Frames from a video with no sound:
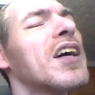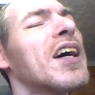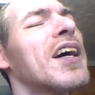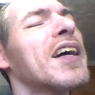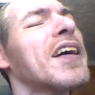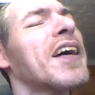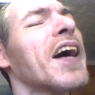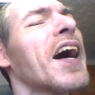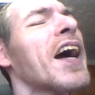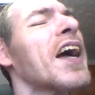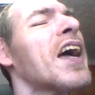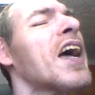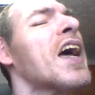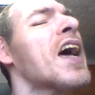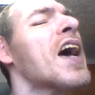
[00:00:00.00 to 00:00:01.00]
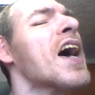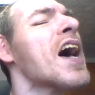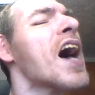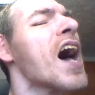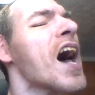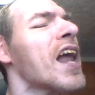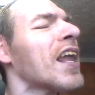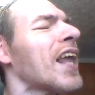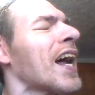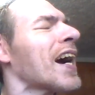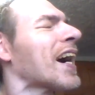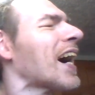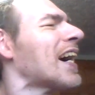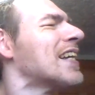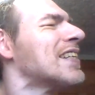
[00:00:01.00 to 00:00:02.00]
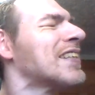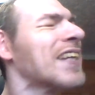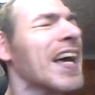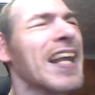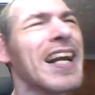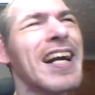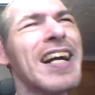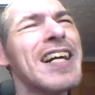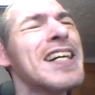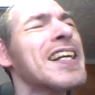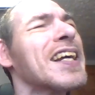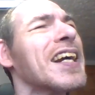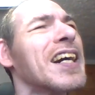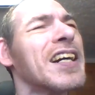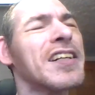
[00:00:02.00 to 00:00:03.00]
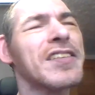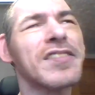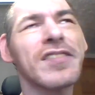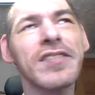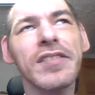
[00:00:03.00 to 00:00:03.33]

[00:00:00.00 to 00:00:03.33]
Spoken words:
Okay, like I said earlier,